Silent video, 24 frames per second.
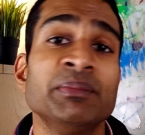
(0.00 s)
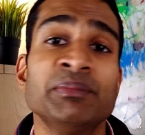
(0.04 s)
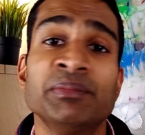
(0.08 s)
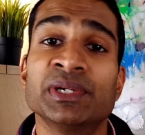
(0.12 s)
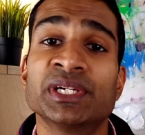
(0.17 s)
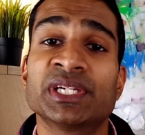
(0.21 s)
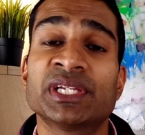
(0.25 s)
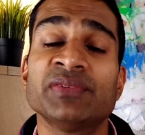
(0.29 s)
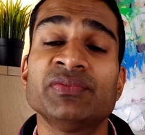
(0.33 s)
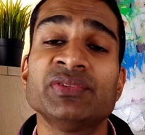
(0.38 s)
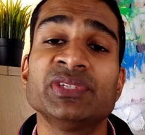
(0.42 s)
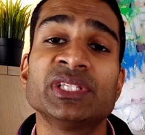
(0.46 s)

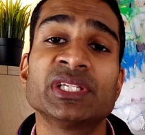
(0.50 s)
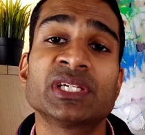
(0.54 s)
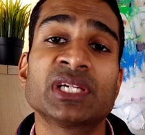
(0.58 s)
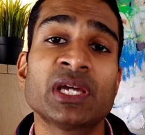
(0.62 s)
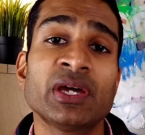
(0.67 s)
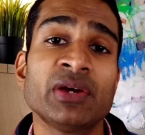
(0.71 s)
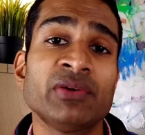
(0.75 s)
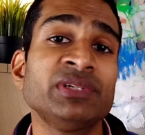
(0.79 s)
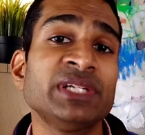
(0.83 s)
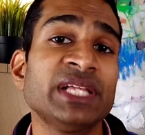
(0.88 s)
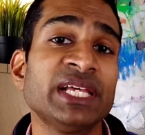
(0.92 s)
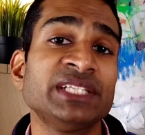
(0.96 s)
But given the
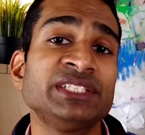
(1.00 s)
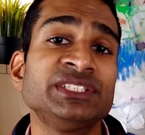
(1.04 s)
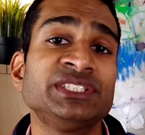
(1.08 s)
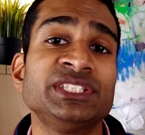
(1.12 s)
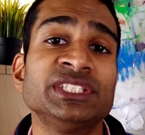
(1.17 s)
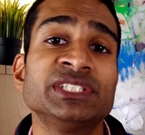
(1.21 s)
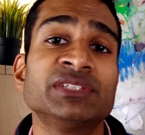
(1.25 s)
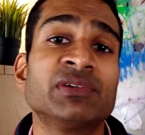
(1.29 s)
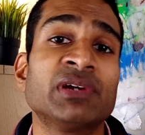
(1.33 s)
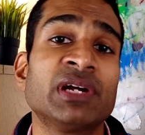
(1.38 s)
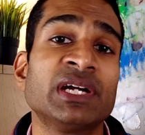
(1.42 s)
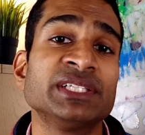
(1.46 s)
current
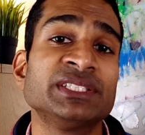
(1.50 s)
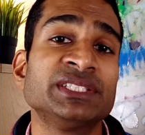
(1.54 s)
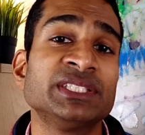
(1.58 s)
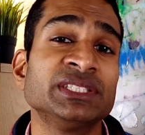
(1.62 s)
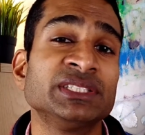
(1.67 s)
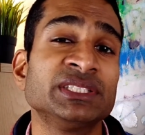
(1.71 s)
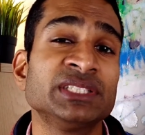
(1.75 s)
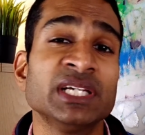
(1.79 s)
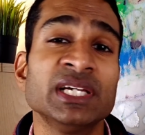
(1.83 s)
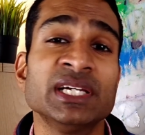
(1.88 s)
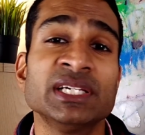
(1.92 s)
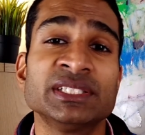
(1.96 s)
energy
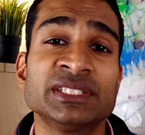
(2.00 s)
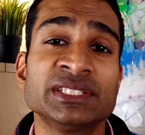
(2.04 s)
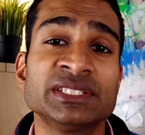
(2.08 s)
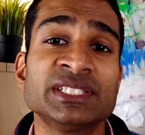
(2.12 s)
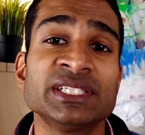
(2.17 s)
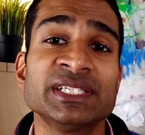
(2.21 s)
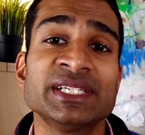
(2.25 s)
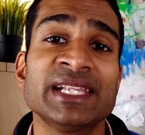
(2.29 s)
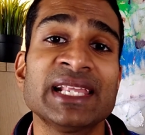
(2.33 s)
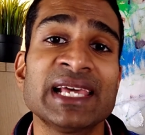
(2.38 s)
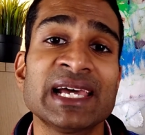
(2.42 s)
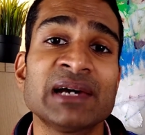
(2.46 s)
crisis, does
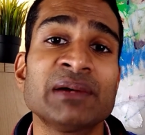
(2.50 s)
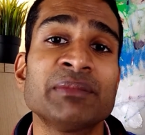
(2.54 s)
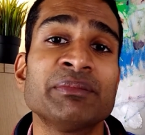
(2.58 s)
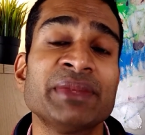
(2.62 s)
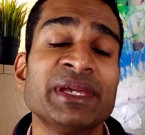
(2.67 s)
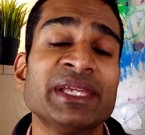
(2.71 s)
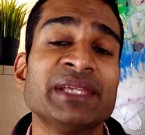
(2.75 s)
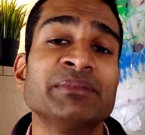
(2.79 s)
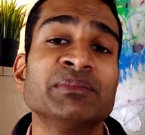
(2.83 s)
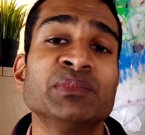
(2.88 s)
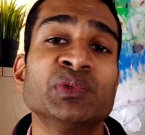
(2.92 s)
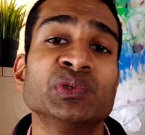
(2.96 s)
it now
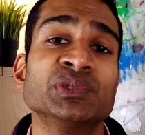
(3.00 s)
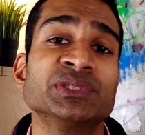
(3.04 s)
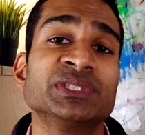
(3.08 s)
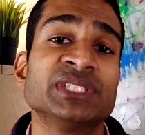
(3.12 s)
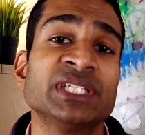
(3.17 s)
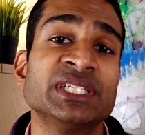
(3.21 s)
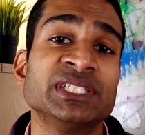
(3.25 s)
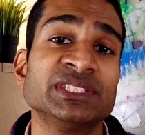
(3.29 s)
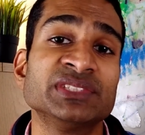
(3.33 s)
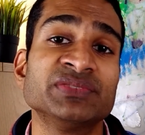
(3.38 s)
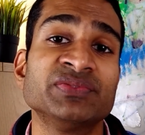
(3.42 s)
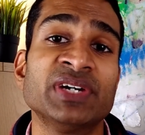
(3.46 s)
make more
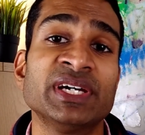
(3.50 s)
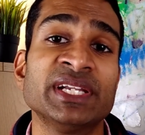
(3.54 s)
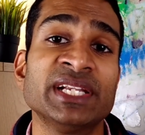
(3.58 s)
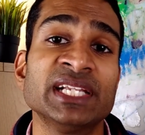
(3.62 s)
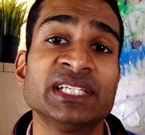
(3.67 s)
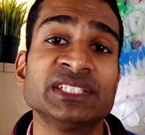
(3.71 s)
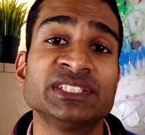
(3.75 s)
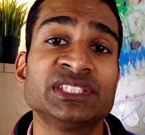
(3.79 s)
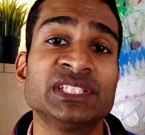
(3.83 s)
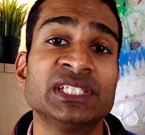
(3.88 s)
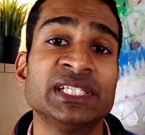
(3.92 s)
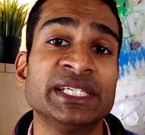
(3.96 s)
sense
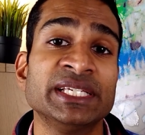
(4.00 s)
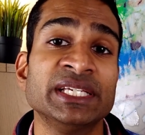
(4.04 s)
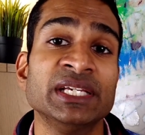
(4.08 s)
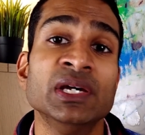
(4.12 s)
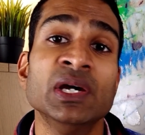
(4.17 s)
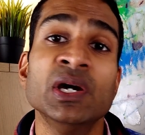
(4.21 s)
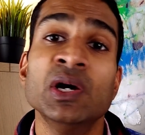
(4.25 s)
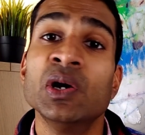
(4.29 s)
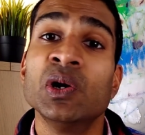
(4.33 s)
financially?